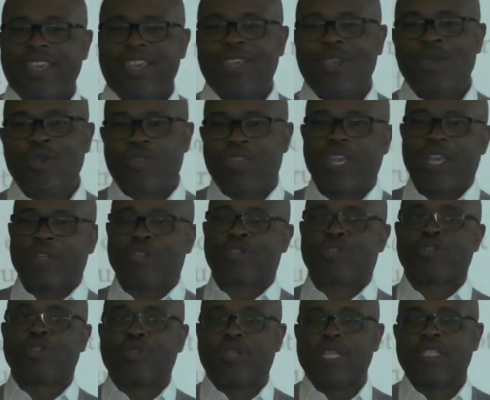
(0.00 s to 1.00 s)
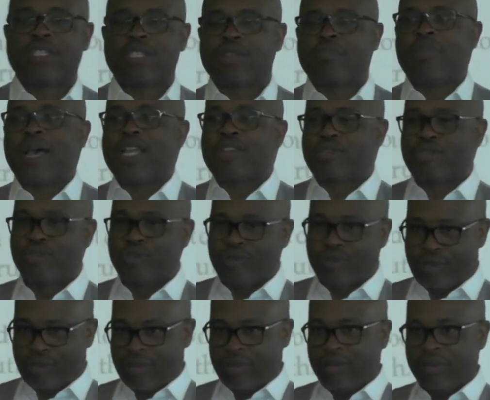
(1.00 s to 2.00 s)
is true. This is my
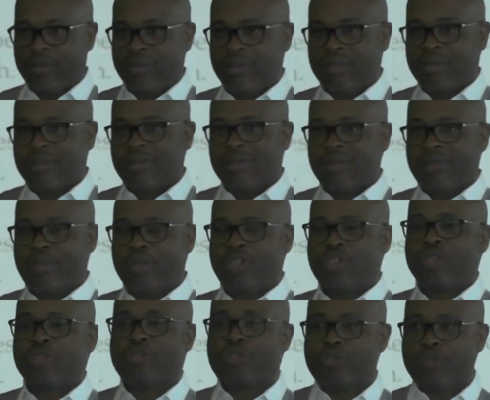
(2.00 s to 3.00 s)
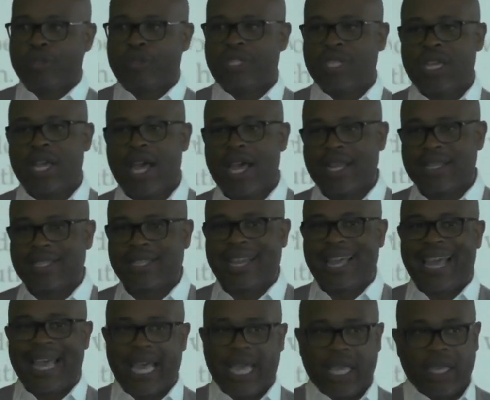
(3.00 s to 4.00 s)
truth. But your truth to God is a
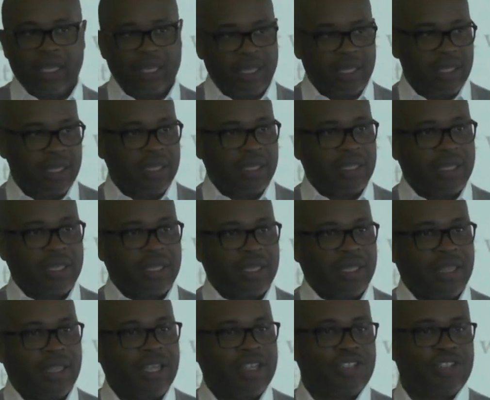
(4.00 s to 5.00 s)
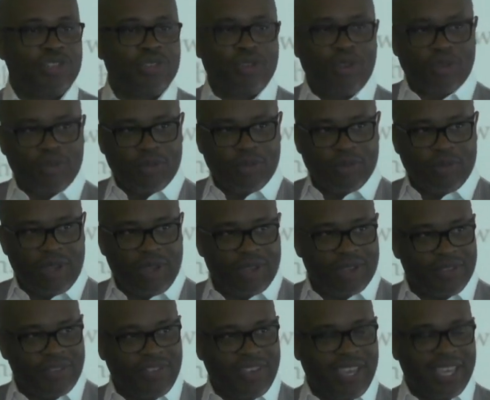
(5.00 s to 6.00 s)
lie. Thus, you don't
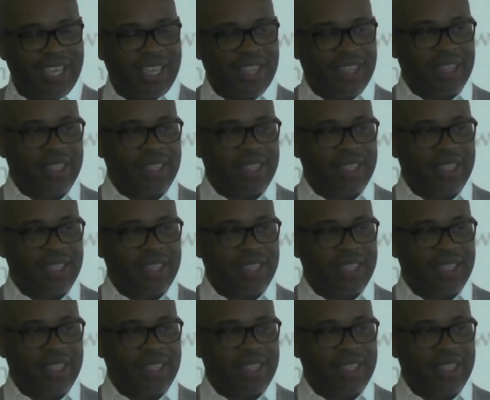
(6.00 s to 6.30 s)
walk in faith.